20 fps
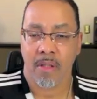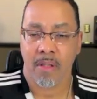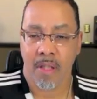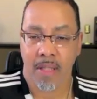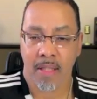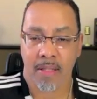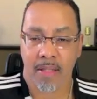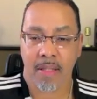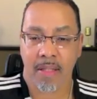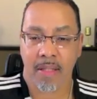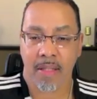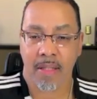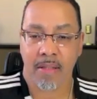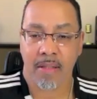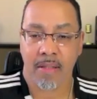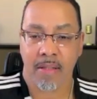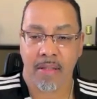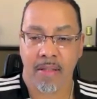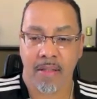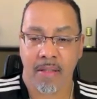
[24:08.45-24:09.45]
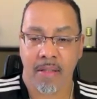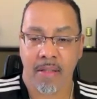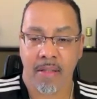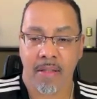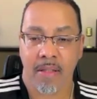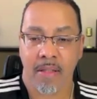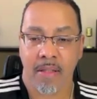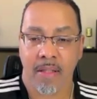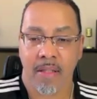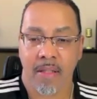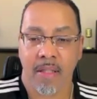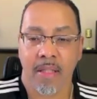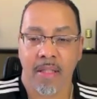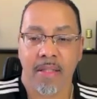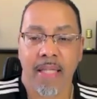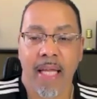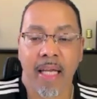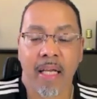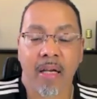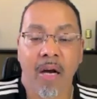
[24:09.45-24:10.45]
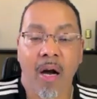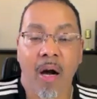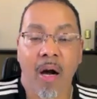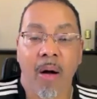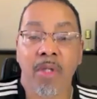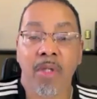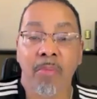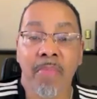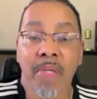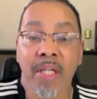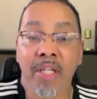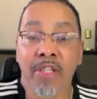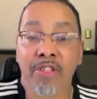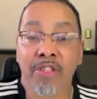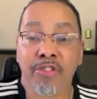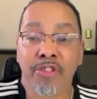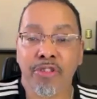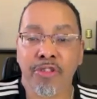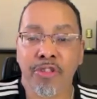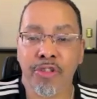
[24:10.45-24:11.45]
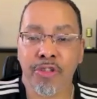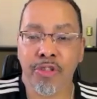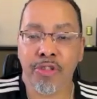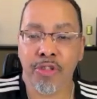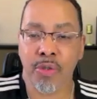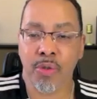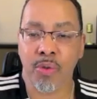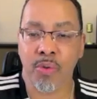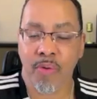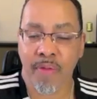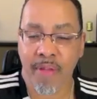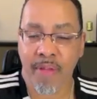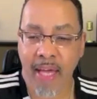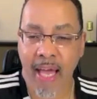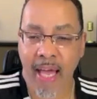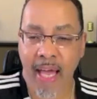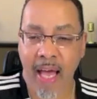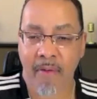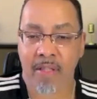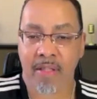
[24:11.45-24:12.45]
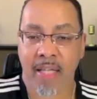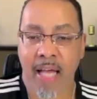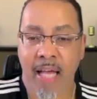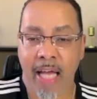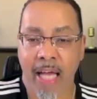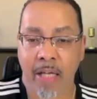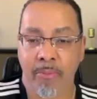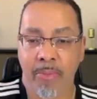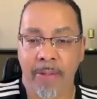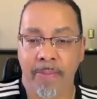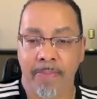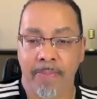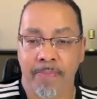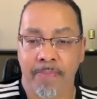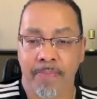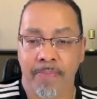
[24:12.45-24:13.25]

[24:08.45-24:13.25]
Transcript: You listening? They come to minister to you. They have an assignment.